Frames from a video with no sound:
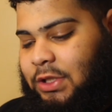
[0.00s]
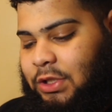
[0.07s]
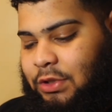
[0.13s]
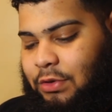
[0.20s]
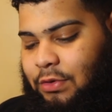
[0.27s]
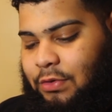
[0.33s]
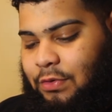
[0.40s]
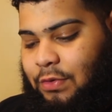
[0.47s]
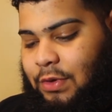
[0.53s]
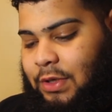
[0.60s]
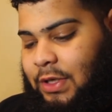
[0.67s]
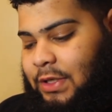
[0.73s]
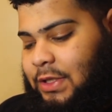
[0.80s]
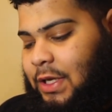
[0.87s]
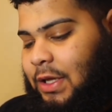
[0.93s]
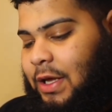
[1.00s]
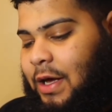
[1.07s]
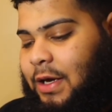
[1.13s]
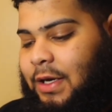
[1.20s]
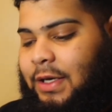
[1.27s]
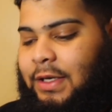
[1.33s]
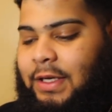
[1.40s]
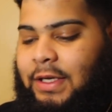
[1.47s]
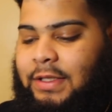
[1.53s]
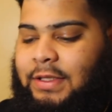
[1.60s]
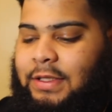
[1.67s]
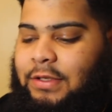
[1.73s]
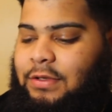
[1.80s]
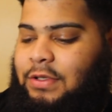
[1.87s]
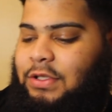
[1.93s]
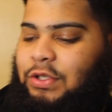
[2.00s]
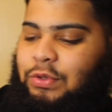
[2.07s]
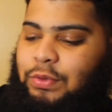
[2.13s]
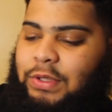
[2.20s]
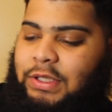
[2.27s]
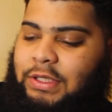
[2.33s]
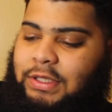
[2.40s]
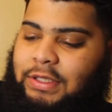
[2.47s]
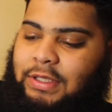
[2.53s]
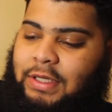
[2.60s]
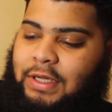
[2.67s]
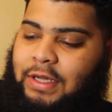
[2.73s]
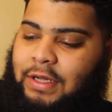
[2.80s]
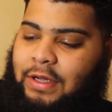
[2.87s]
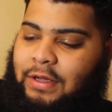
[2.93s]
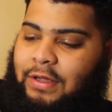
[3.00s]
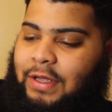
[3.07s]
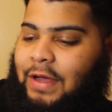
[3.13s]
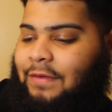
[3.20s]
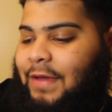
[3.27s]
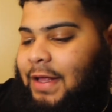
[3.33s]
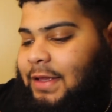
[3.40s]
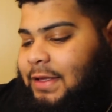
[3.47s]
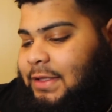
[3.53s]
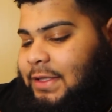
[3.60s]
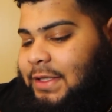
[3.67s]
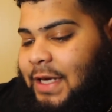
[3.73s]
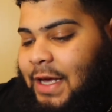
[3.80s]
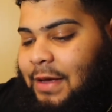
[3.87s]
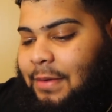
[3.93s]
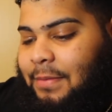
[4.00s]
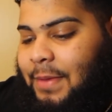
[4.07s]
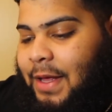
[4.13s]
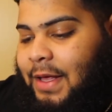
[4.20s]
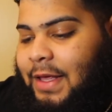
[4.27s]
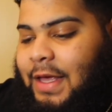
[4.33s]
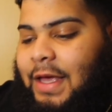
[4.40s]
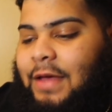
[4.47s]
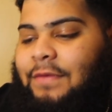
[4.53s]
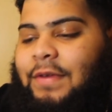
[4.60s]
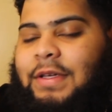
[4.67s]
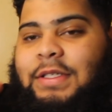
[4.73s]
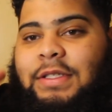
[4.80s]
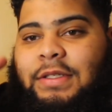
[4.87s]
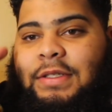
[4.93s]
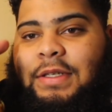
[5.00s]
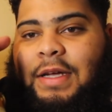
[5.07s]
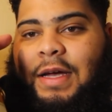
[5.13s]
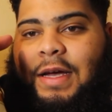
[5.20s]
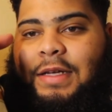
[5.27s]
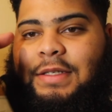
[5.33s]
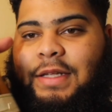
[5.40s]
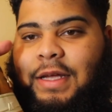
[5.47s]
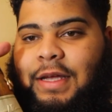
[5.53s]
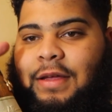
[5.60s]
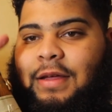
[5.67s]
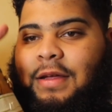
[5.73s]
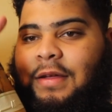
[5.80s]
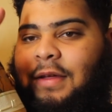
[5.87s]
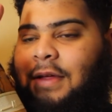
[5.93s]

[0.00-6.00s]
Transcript: shoe. There's a lot of detail. The swish, you have like the same like canvas as like